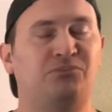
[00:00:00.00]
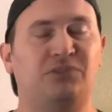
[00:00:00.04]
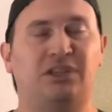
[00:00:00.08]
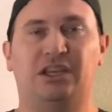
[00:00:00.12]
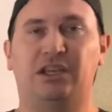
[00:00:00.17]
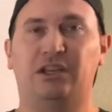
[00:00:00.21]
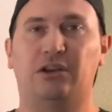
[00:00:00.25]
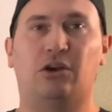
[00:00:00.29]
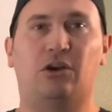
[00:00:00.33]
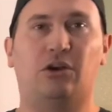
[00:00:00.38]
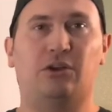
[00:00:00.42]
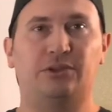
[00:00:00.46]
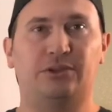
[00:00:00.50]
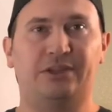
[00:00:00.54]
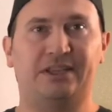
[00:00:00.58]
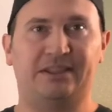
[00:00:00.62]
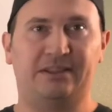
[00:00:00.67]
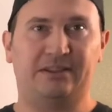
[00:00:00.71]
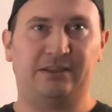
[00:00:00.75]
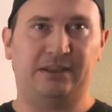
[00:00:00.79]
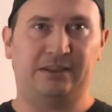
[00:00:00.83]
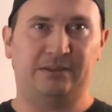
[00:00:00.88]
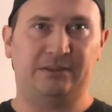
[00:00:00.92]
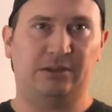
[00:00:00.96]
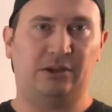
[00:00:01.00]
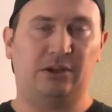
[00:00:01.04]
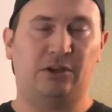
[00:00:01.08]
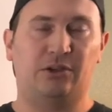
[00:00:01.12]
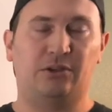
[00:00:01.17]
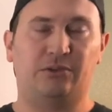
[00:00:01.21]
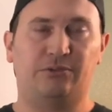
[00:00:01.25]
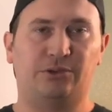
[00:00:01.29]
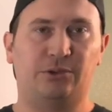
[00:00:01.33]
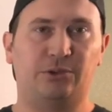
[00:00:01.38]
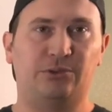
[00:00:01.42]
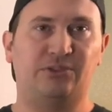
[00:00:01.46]
and
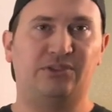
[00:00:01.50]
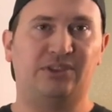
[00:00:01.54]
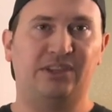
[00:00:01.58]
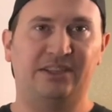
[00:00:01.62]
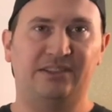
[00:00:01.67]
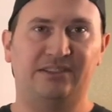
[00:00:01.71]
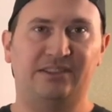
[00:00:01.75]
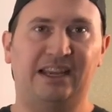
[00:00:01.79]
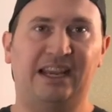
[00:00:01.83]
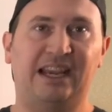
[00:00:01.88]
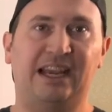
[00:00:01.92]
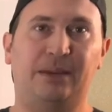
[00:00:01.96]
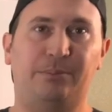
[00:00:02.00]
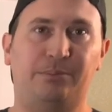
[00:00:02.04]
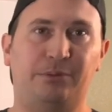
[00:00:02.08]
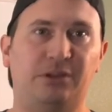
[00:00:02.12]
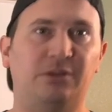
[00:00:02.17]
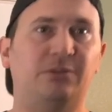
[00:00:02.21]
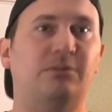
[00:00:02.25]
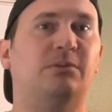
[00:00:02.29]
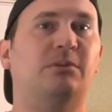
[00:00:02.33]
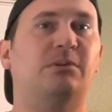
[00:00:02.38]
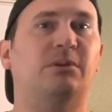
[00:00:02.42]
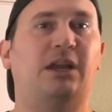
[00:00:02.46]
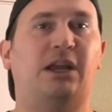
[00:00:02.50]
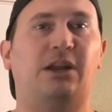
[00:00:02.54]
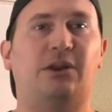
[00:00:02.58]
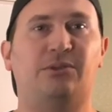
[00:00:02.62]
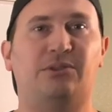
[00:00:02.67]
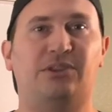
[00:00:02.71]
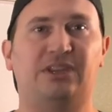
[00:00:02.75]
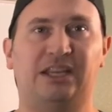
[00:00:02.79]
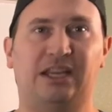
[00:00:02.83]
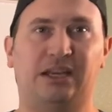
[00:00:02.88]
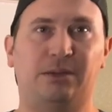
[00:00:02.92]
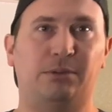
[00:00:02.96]
all of those things happened. I
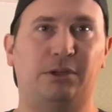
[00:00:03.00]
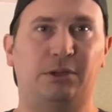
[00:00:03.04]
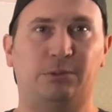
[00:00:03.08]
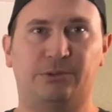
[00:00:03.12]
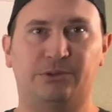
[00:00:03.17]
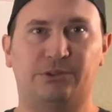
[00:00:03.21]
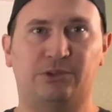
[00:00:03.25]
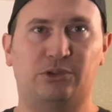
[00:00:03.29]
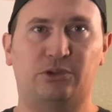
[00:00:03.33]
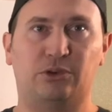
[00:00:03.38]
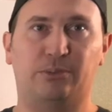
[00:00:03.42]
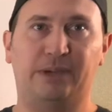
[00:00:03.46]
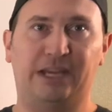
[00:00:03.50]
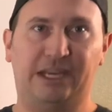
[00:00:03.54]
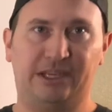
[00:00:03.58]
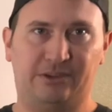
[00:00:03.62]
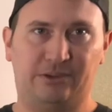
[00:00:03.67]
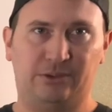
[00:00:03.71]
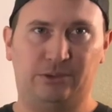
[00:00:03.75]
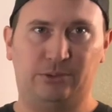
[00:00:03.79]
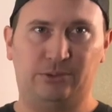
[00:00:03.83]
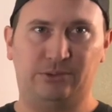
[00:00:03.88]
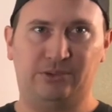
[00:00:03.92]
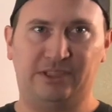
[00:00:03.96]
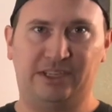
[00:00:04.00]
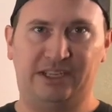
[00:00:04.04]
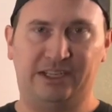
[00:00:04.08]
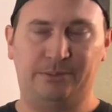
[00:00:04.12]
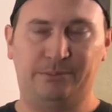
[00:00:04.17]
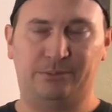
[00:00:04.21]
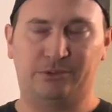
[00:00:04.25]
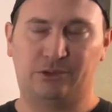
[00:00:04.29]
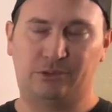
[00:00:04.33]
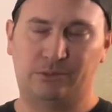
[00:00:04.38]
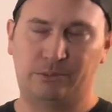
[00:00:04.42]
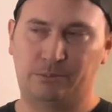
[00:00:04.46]
don't think anybody wants to go back to those
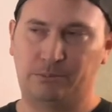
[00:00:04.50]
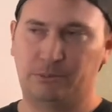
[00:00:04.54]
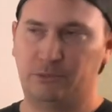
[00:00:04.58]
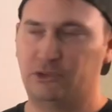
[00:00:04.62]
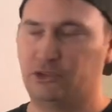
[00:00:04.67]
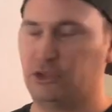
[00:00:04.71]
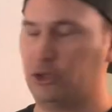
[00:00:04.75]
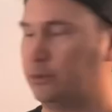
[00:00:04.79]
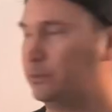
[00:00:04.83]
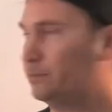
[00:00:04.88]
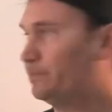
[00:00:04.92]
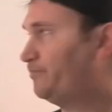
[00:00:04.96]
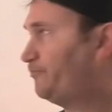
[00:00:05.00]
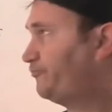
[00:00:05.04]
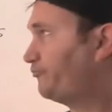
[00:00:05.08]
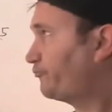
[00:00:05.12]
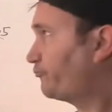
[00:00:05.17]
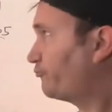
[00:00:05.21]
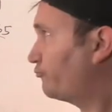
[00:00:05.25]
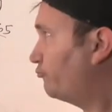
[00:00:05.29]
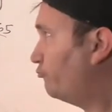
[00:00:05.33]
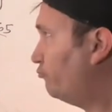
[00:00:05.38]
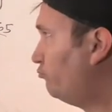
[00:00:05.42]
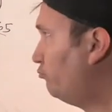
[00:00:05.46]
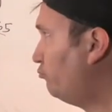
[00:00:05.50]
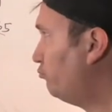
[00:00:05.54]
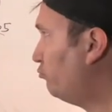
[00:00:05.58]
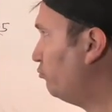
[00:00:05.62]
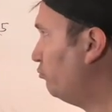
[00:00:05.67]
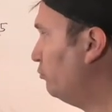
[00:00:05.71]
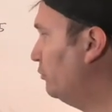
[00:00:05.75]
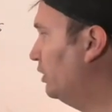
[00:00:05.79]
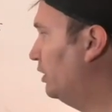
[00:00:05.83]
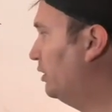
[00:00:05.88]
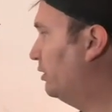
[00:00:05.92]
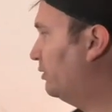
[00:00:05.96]
times. So
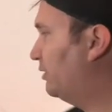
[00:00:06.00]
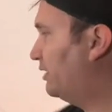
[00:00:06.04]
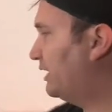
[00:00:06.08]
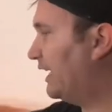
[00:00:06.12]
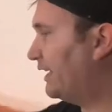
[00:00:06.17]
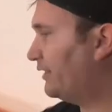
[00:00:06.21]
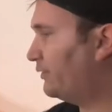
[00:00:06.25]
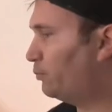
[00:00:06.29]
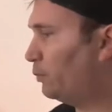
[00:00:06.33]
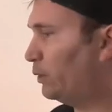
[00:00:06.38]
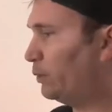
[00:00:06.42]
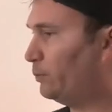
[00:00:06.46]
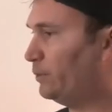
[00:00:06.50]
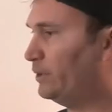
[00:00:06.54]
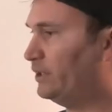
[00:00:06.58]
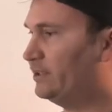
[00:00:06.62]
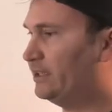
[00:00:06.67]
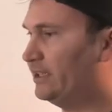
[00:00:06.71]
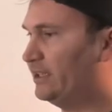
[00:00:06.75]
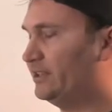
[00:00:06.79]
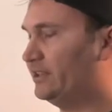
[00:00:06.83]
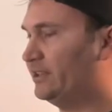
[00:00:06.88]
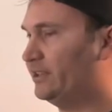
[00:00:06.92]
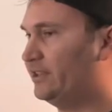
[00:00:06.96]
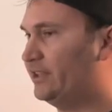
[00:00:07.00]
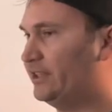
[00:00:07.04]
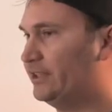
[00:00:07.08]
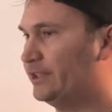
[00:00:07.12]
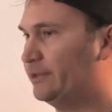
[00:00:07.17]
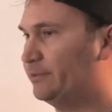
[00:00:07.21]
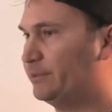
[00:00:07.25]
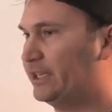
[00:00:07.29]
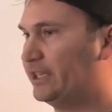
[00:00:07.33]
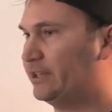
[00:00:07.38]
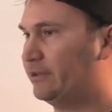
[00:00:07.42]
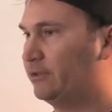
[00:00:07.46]
that's what we tend to
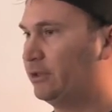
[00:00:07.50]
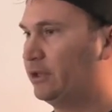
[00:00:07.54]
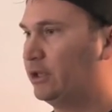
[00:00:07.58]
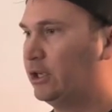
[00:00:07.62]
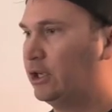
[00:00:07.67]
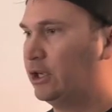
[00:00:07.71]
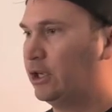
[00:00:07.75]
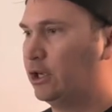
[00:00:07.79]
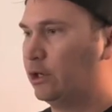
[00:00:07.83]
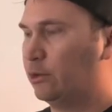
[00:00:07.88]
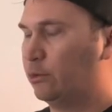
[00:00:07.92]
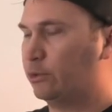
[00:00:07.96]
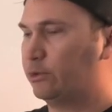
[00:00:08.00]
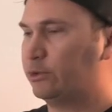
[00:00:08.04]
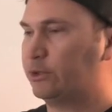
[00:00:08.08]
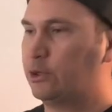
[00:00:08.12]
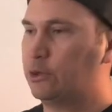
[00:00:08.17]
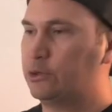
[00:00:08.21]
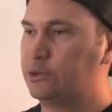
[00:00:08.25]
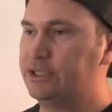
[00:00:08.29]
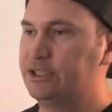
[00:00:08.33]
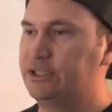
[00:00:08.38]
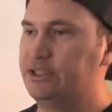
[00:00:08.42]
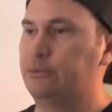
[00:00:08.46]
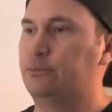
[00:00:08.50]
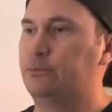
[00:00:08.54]
think about. We'll go into